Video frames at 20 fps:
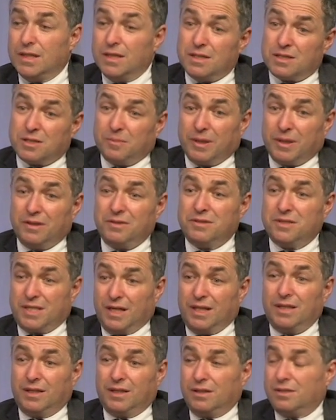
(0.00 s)
So my
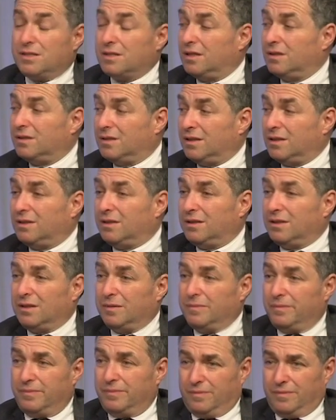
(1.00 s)
understanding is that
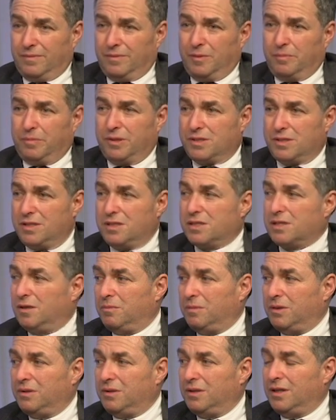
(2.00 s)
the business
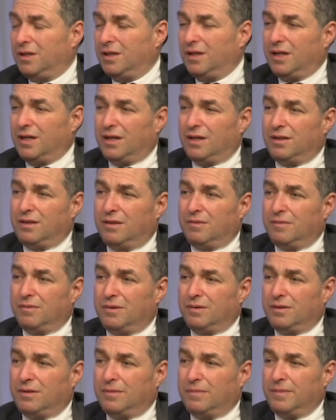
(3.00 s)
community and
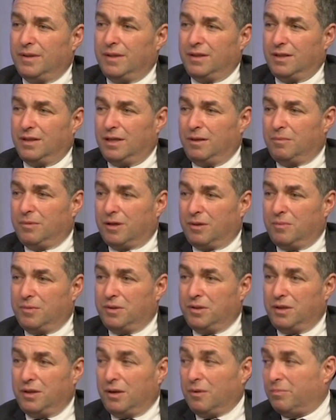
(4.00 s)
the labor
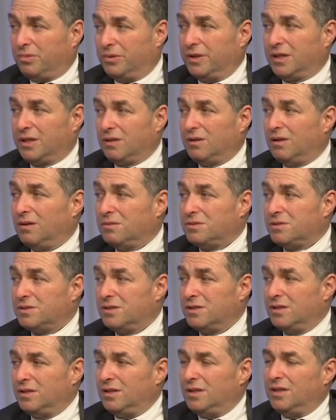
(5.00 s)
community are pretty close.
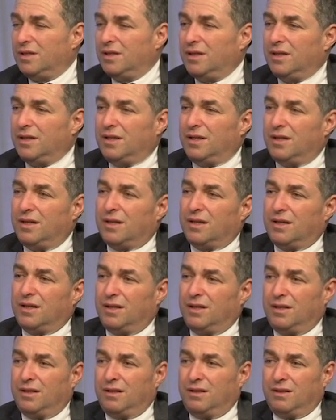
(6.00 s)

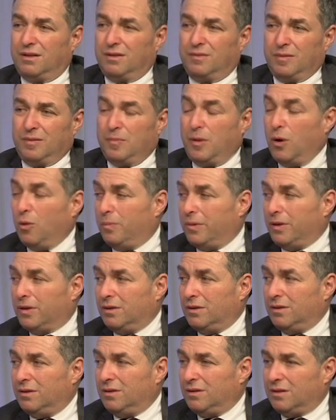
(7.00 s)
And I'm hoping
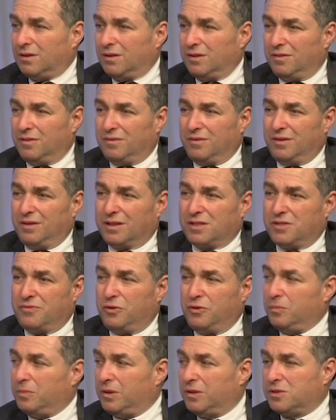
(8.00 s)
that in the next
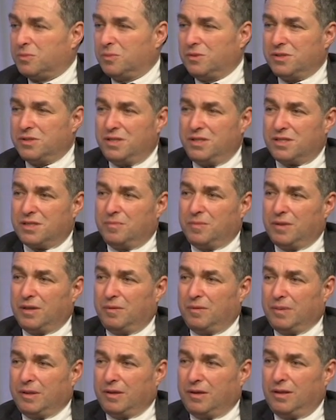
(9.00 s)
few months we'll see something
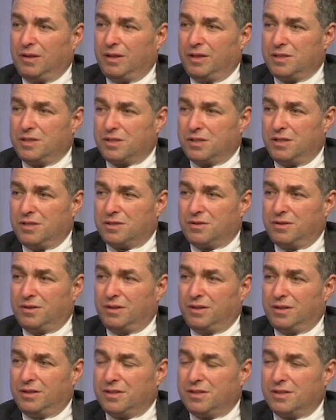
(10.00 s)
come out of the legislature
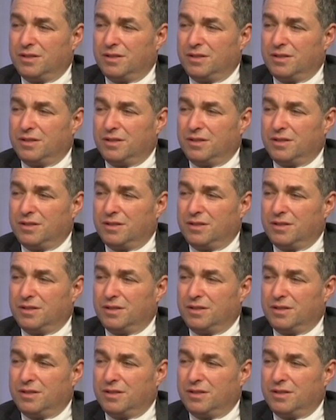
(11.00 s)
on this.